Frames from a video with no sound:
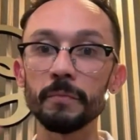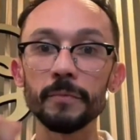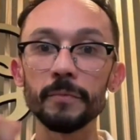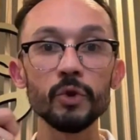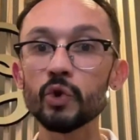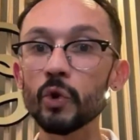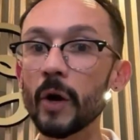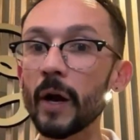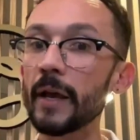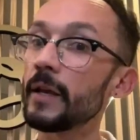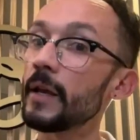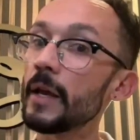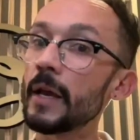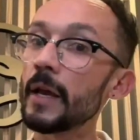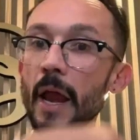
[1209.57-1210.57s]
you dry,
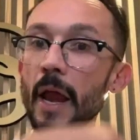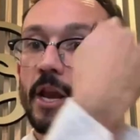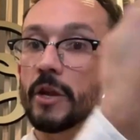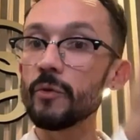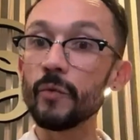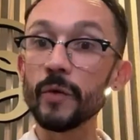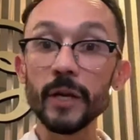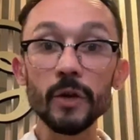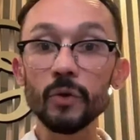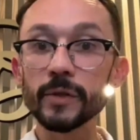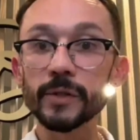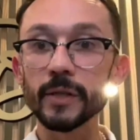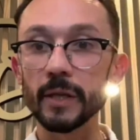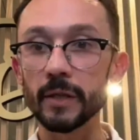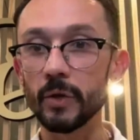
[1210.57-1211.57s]
and then you reuse it.